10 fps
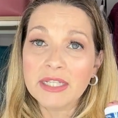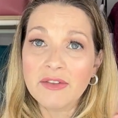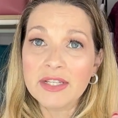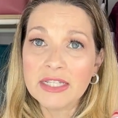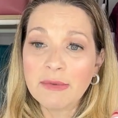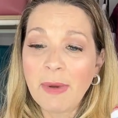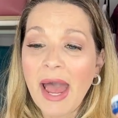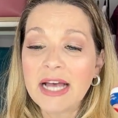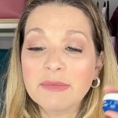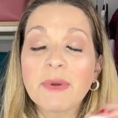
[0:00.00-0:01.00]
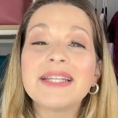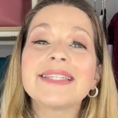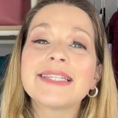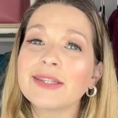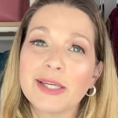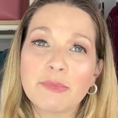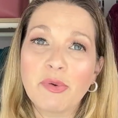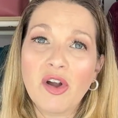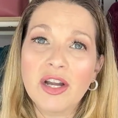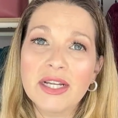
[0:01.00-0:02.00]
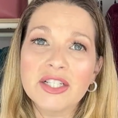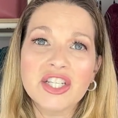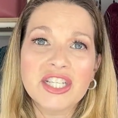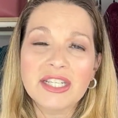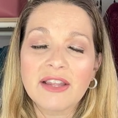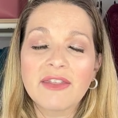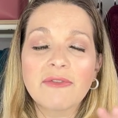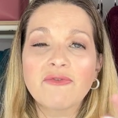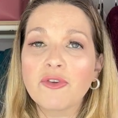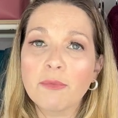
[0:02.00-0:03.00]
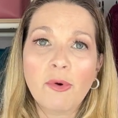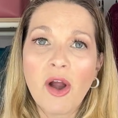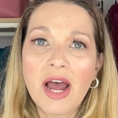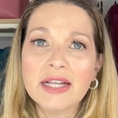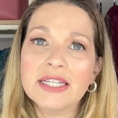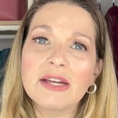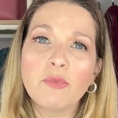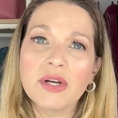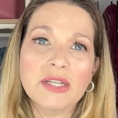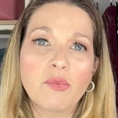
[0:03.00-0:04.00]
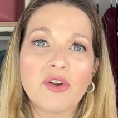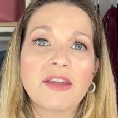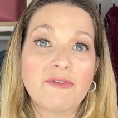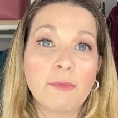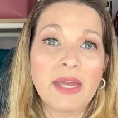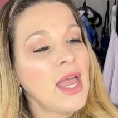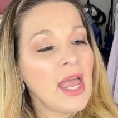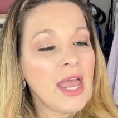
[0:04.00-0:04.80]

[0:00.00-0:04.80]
So this is a pass, but it's still a good product. Just for the price, it wasn't worth it for me.